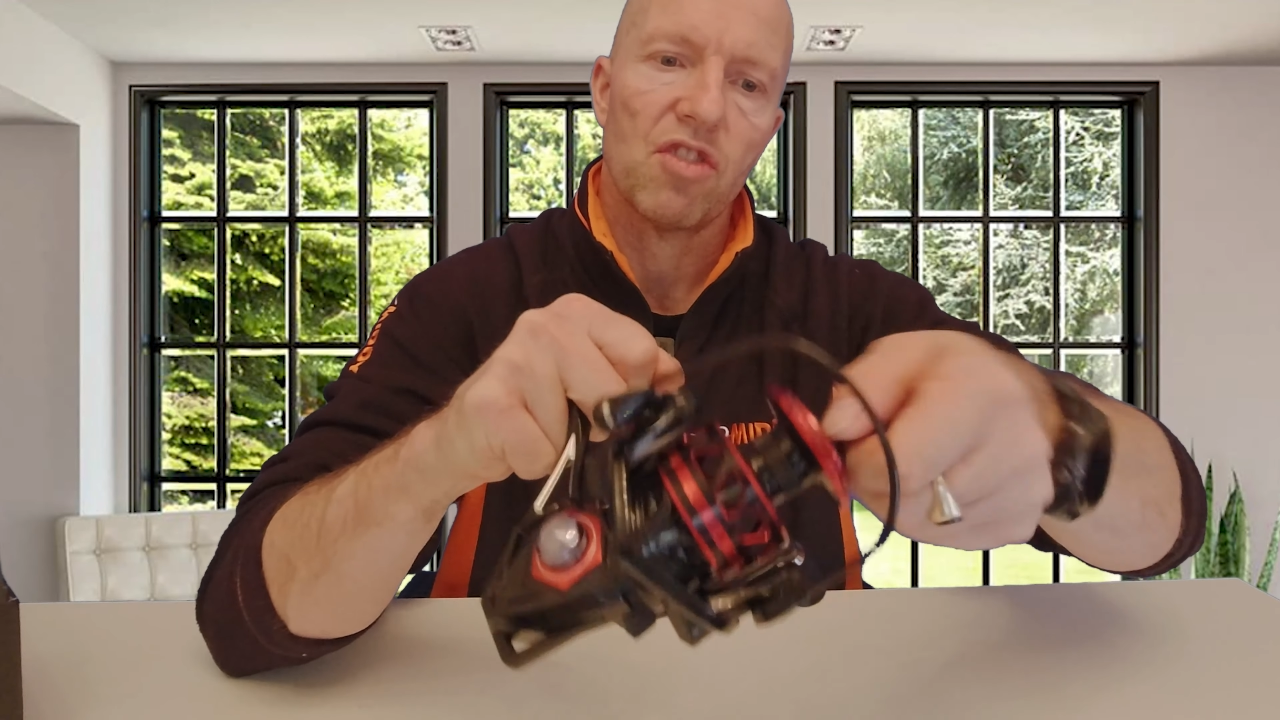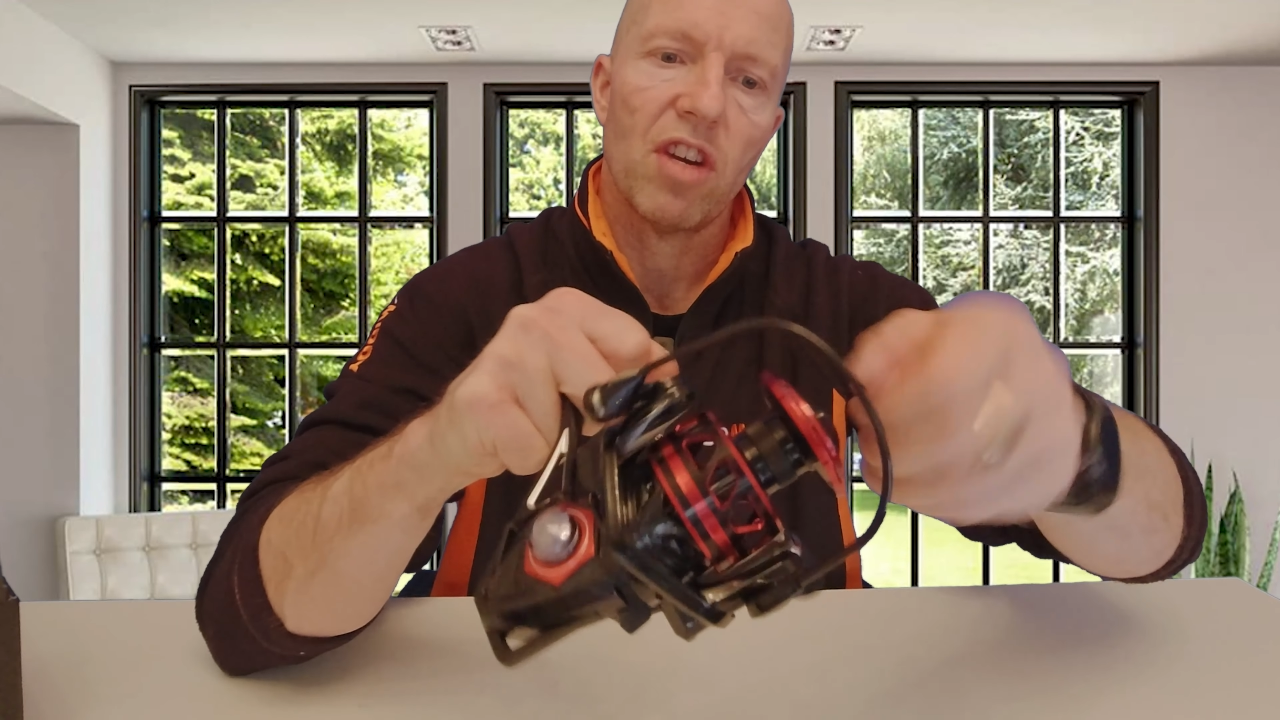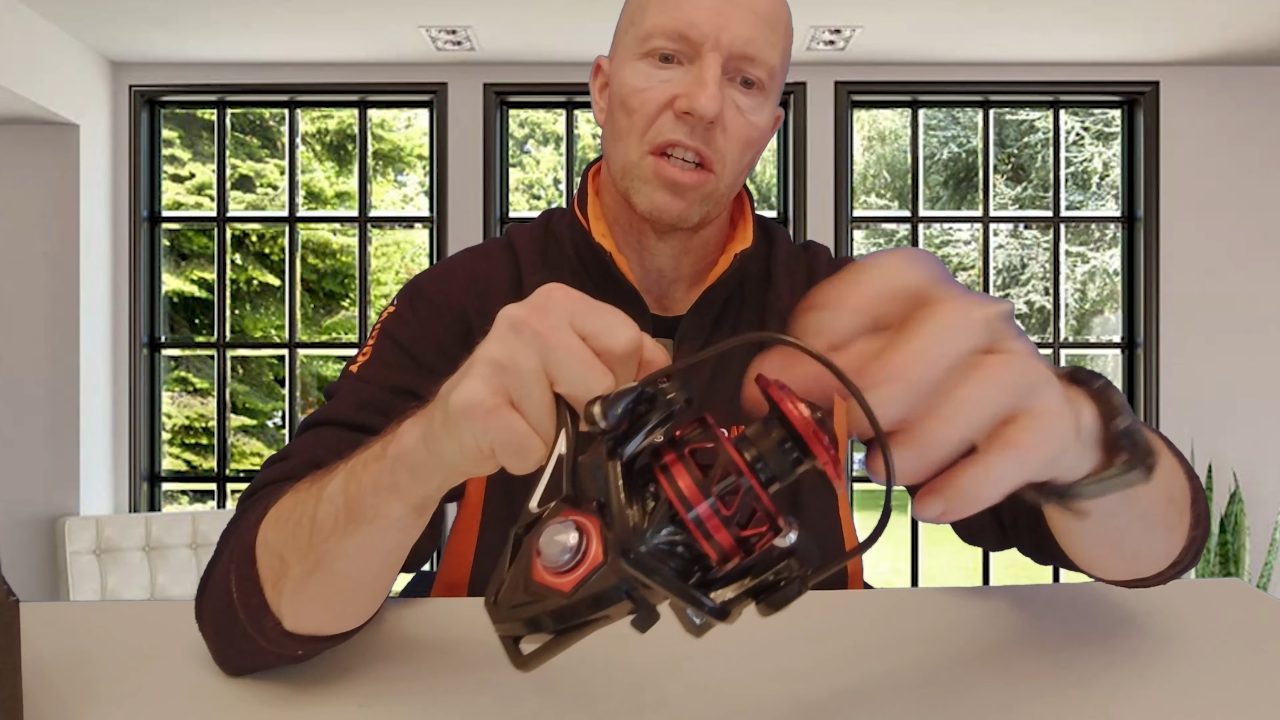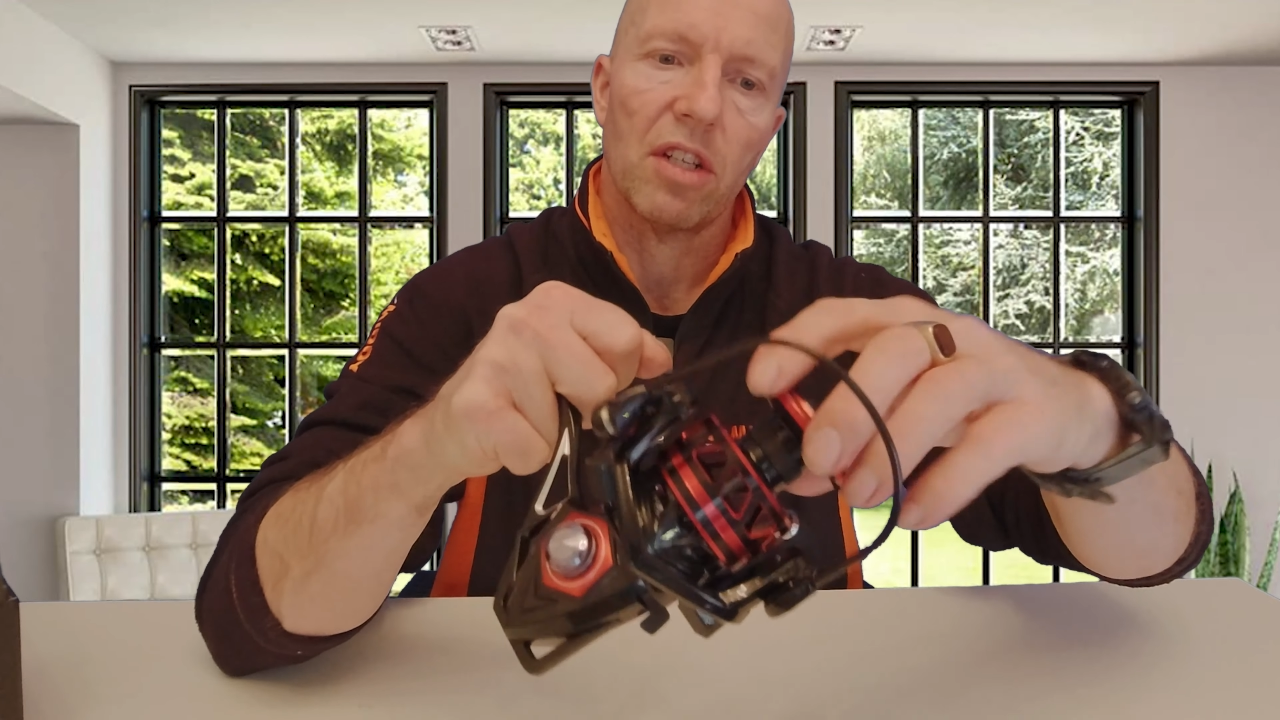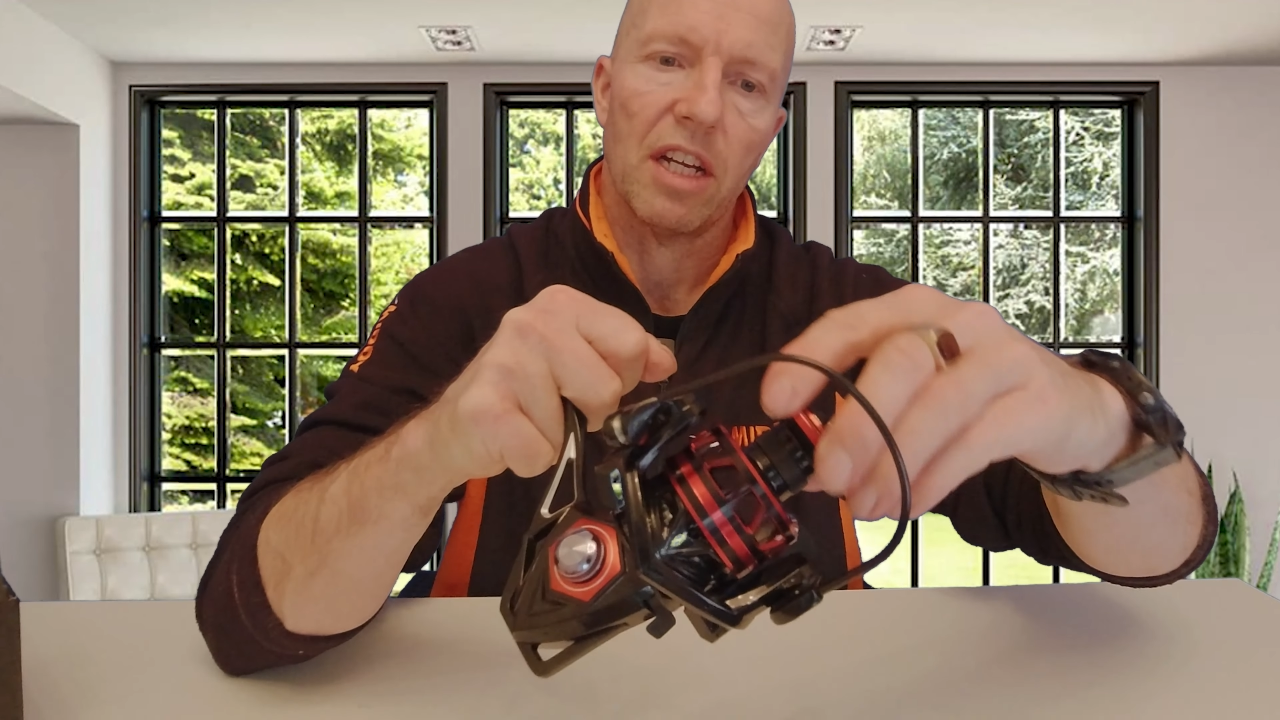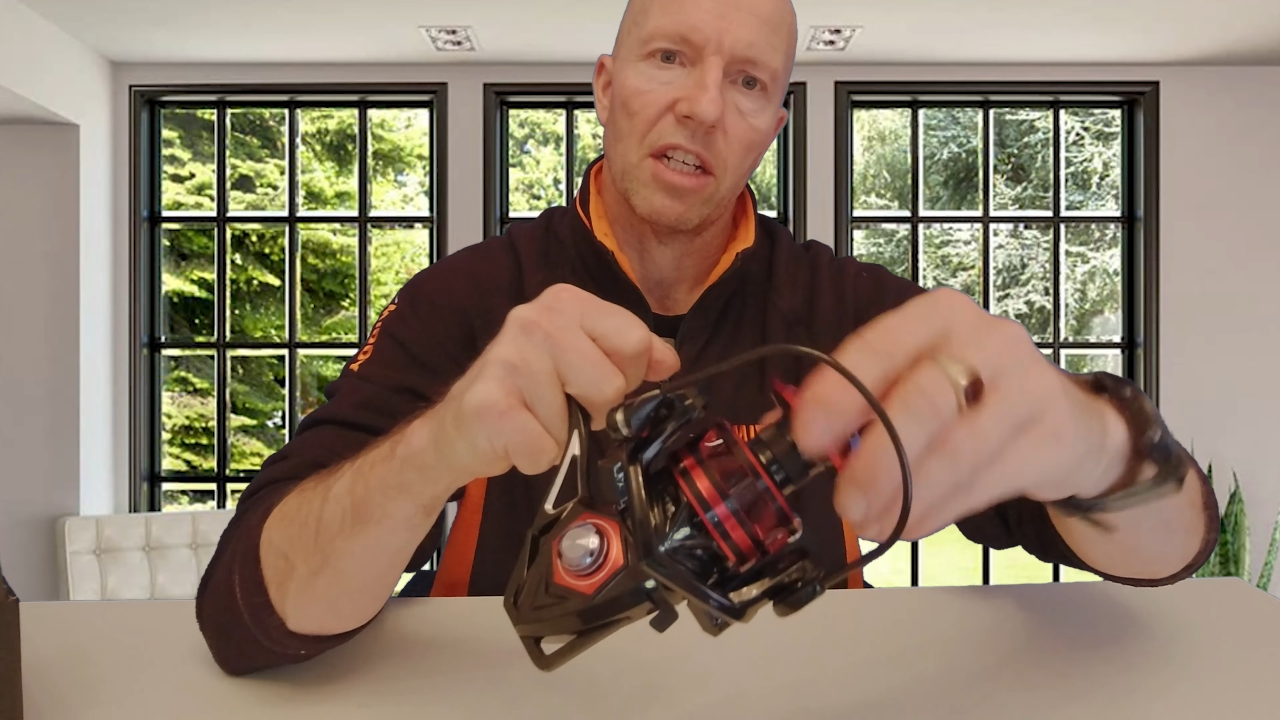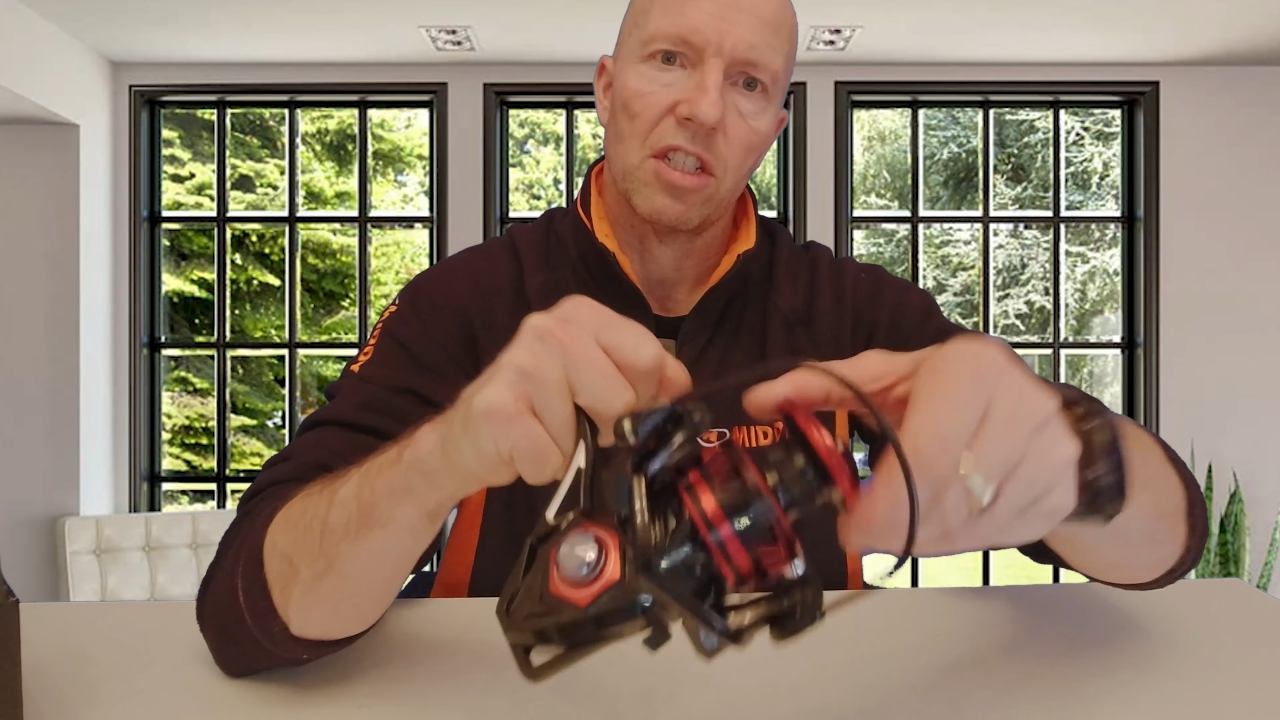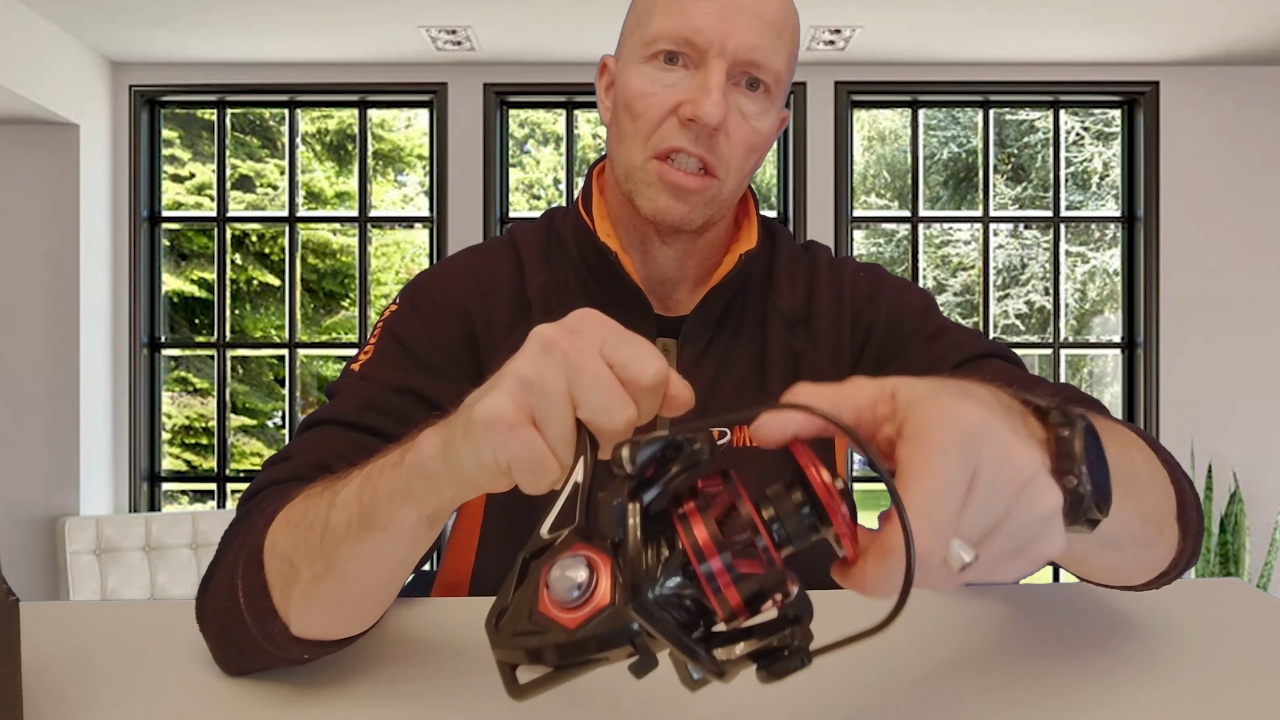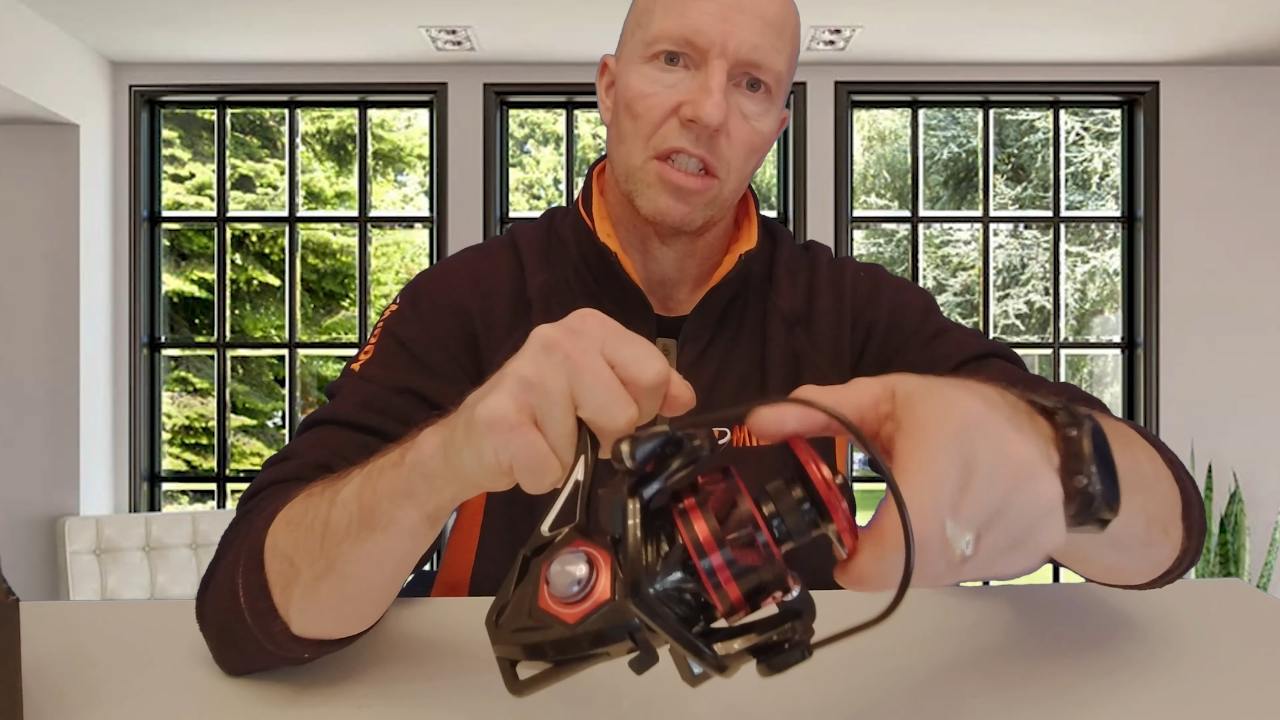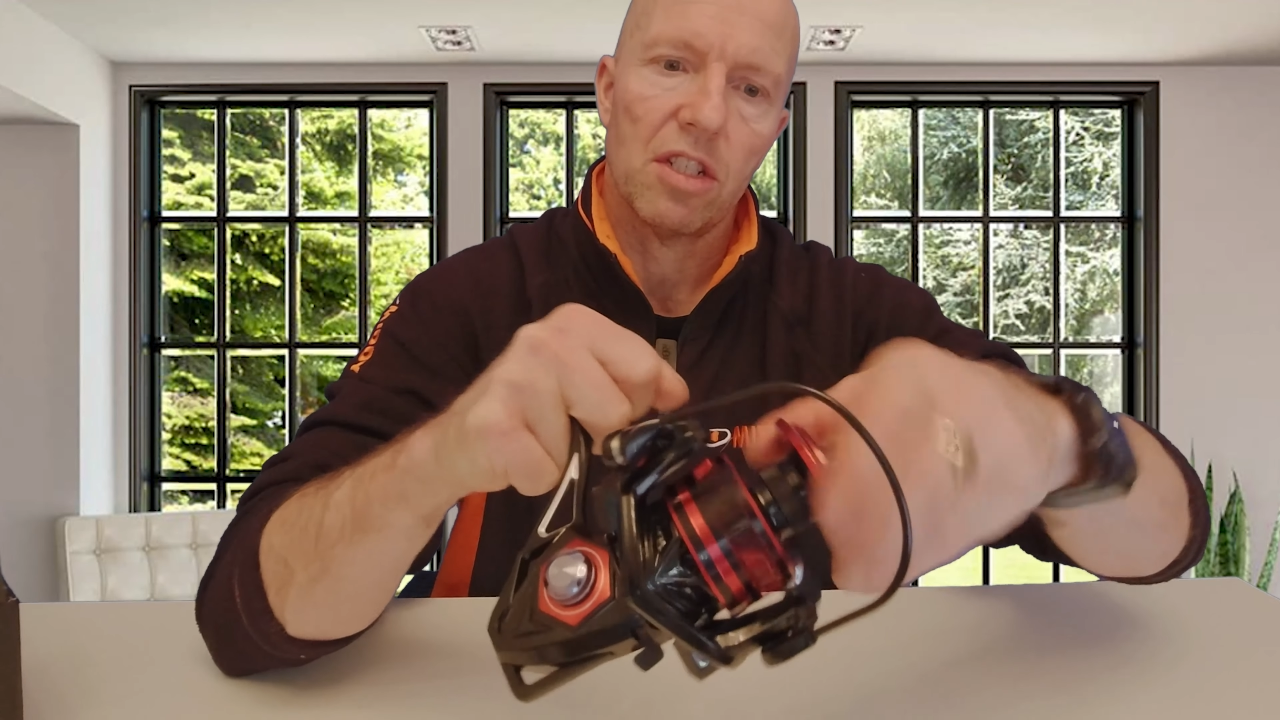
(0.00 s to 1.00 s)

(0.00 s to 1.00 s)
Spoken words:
drag on it actually.